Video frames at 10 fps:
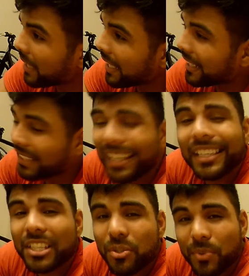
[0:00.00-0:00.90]
and that
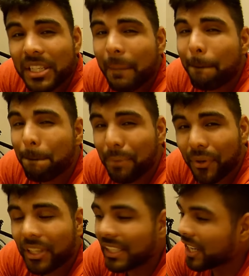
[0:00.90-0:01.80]
is really
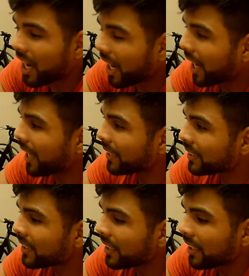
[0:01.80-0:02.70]
burning hot.
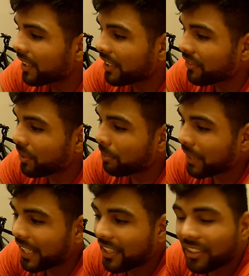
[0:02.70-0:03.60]
If you're
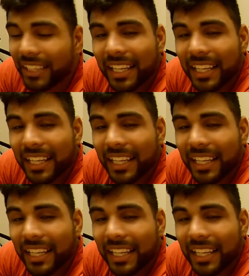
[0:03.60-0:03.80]
playing on